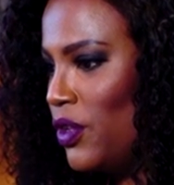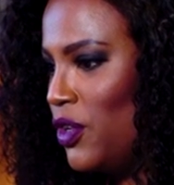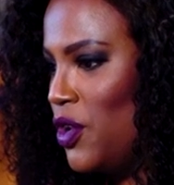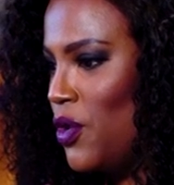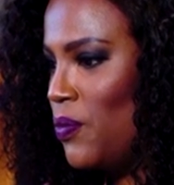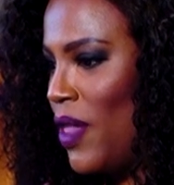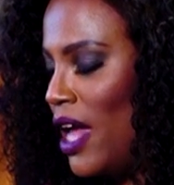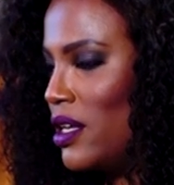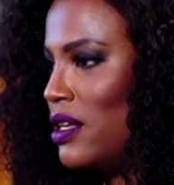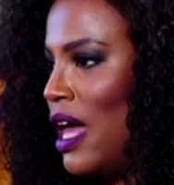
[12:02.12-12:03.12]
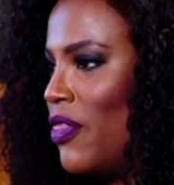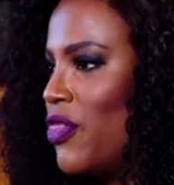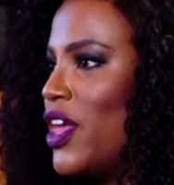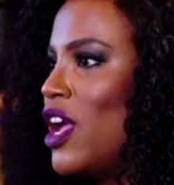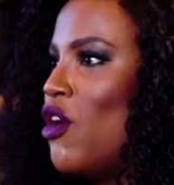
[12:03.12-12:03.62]
you know, that
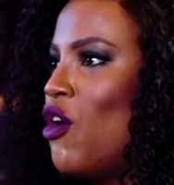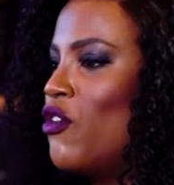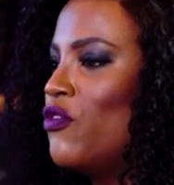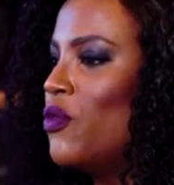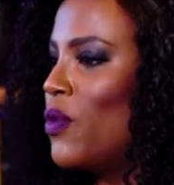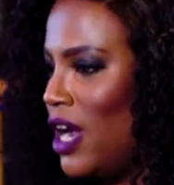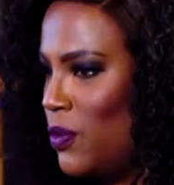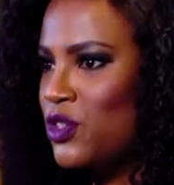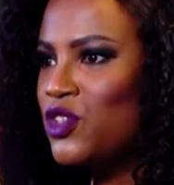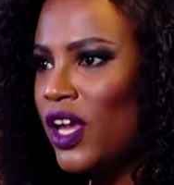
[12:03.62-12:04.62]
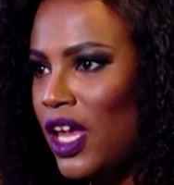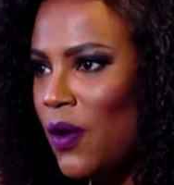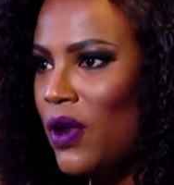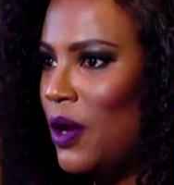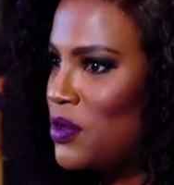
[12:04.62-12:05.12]
thing of when I was drinking,
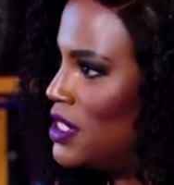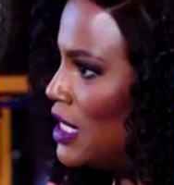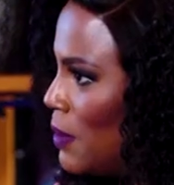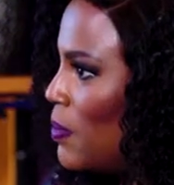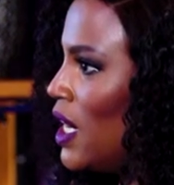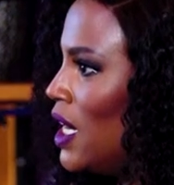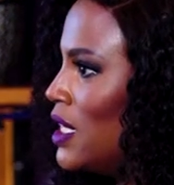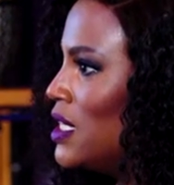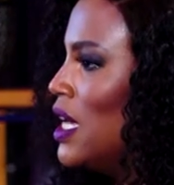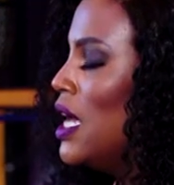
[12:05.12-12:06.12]
when I was deep in it,